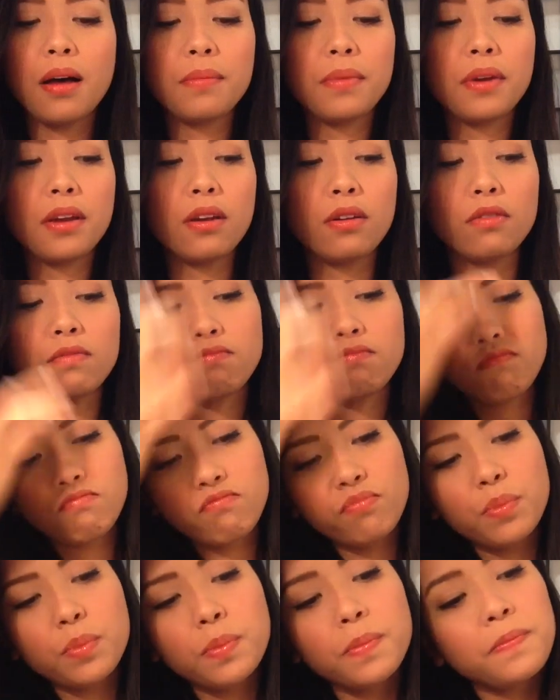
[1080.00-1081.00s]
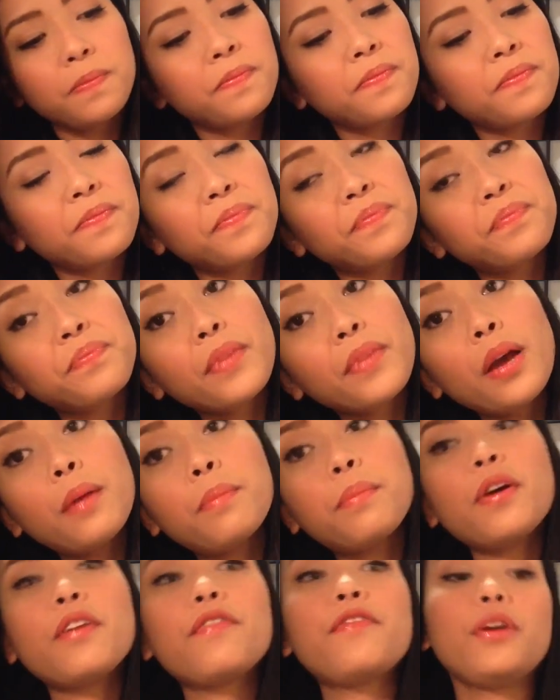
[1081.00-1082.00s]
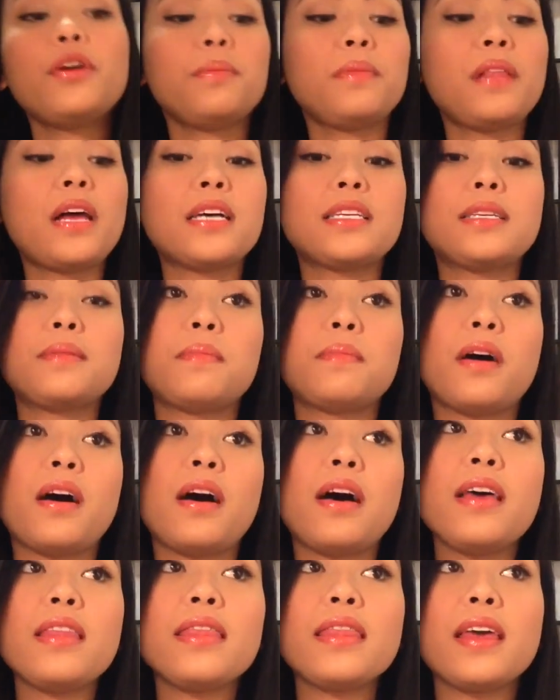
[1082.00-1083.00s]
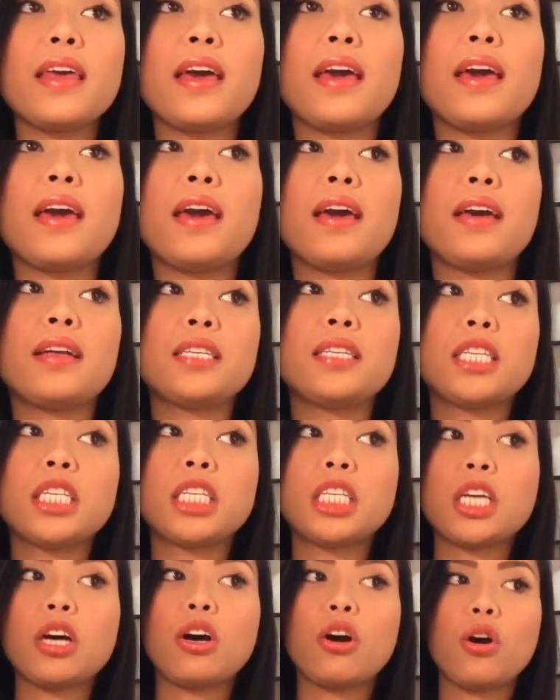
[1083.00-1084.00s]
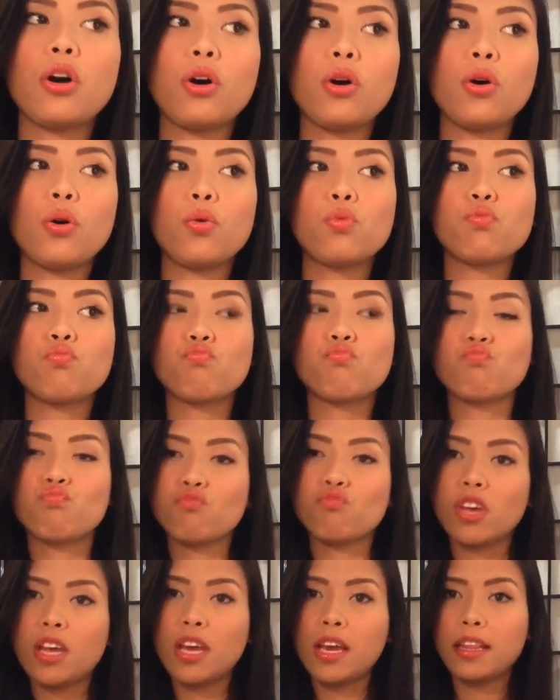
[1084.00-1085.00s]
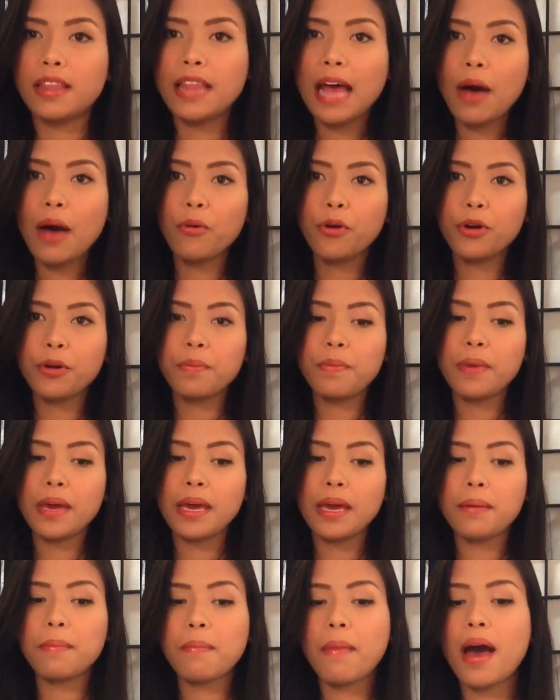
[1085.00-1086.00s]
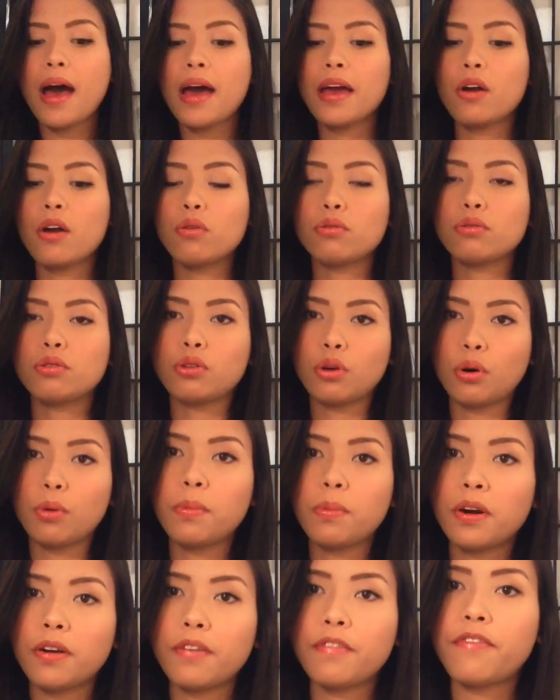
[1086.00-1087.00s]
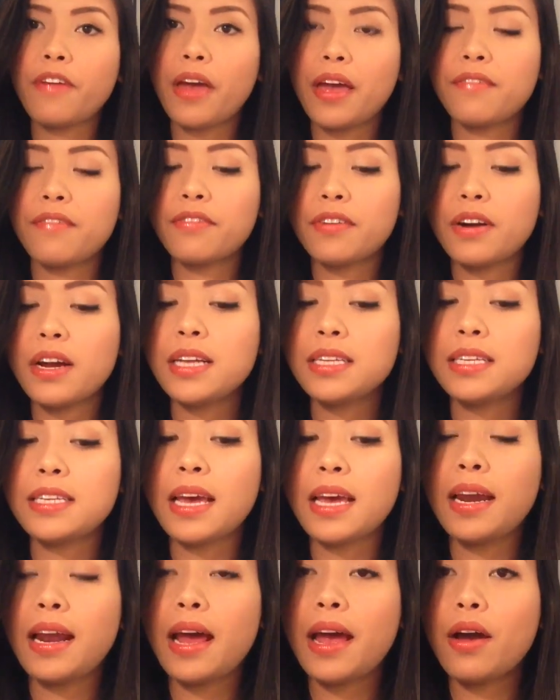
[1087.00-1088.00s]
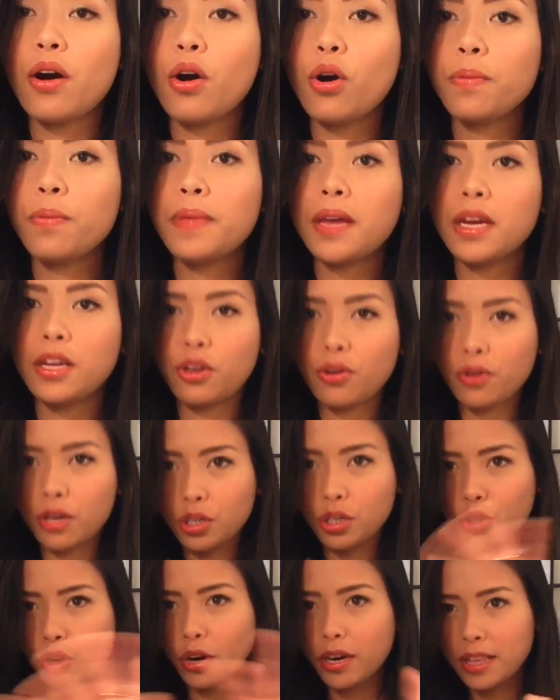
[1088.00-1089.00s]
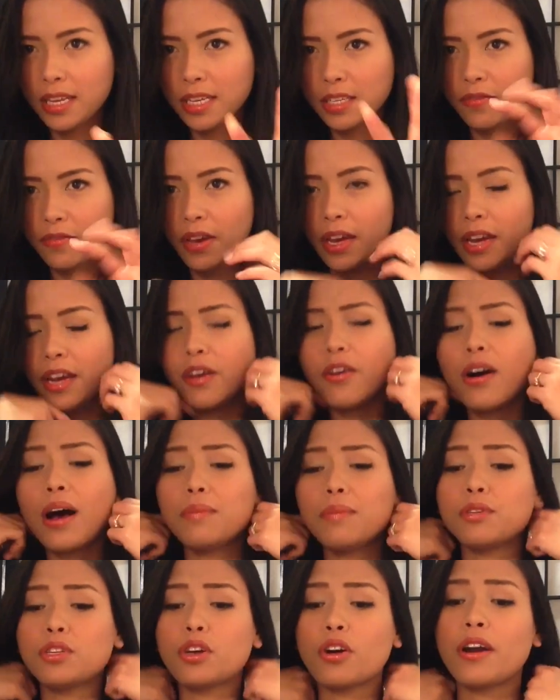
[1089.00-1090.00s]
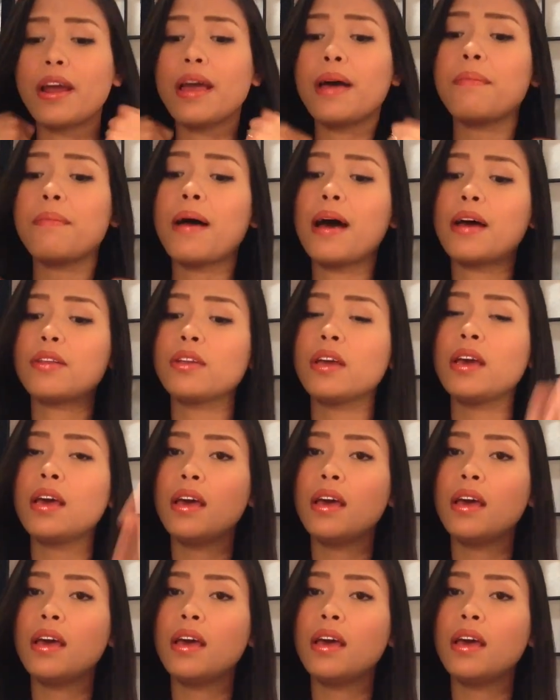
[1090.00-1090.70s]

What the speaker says: you know, perfume last month. And so that would be my October favorites, and I hope that you enjoyed this video. I'm sorry about,